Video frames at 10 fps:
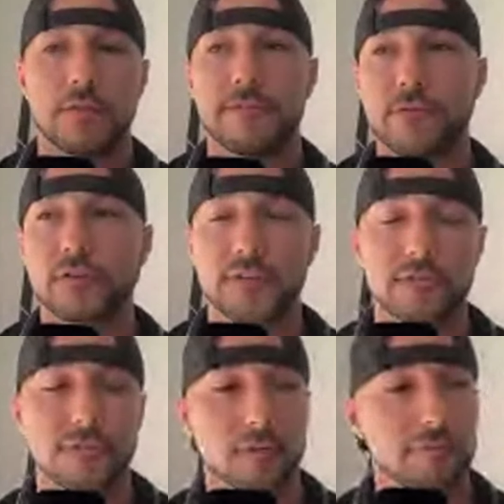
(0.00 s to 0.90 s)
The first
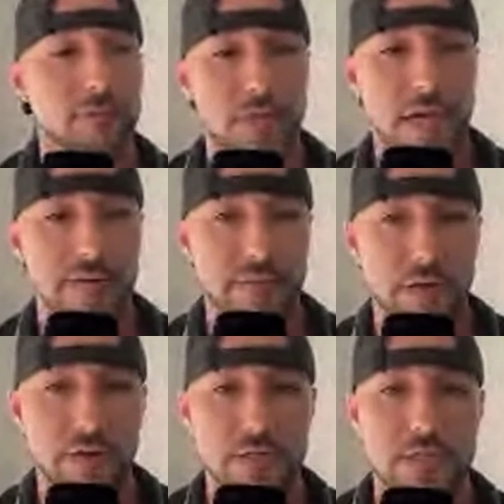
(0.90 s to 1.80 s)
concern for a lot of
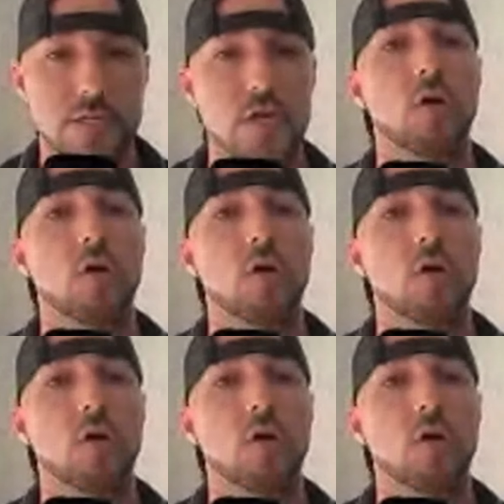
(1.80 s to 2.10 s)
veterans is,